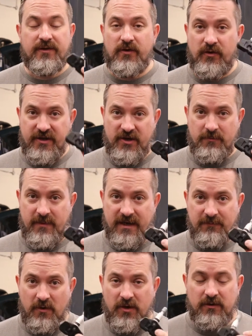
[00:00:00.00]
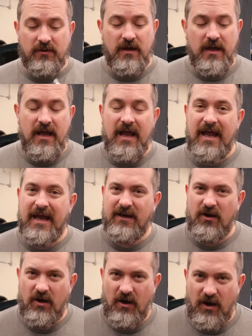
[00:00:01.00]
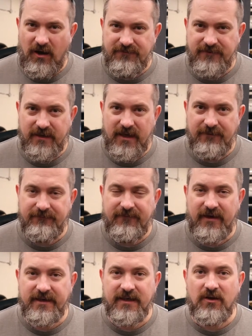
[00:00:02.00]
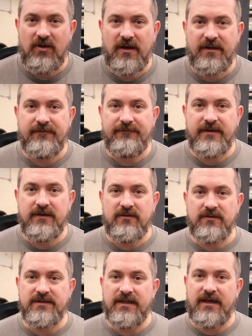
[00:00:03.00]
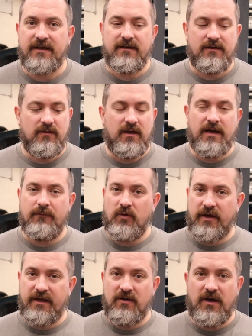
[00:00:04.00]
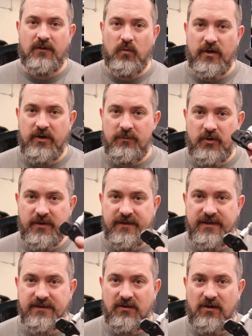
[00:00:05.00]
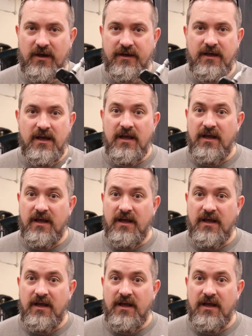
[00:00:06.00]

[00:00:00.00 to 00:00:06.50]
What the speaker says: with your year make model, and often I'm finding a lot of the vehicles that I'm working on, when you put these on,